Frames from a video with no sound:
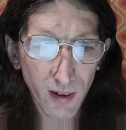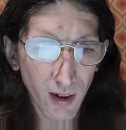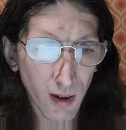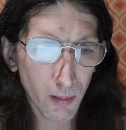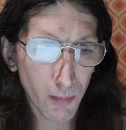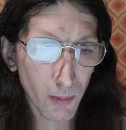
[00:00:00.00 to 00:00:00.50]

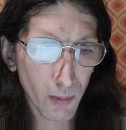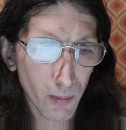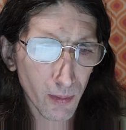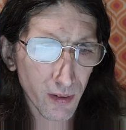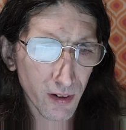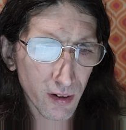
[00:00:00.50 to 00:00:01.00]
hammer
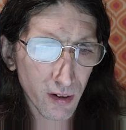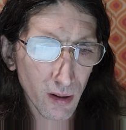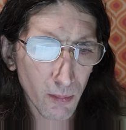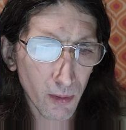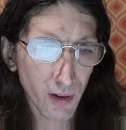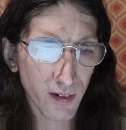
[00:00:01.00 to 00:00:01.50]
was
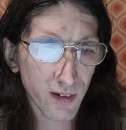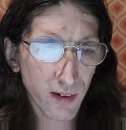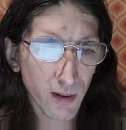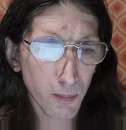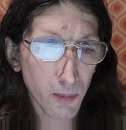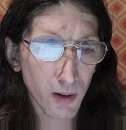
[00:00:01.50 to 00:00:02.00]
somewhat
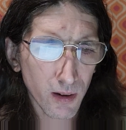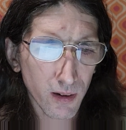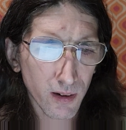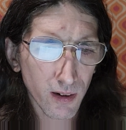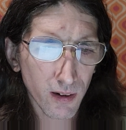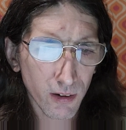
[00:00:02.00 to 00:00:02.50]
similar
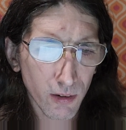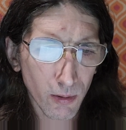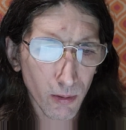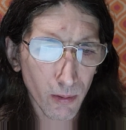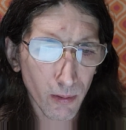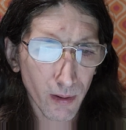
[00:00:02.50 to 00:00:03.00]
to the
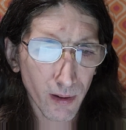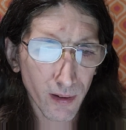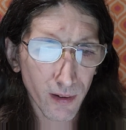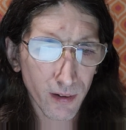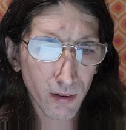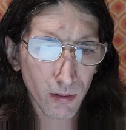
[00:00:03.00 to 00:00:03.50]
story
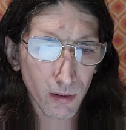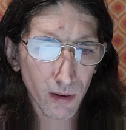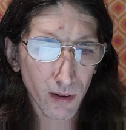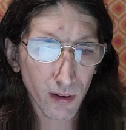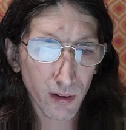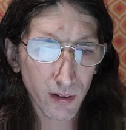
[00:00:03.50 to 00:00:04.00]
of the Sword
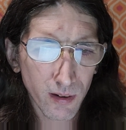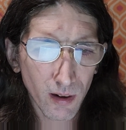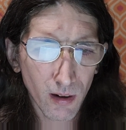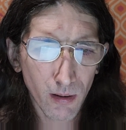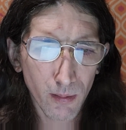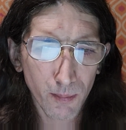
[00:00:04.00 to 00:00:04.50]
in the
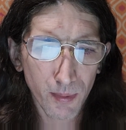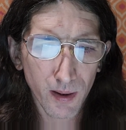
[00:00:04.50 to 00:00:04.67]
Stone,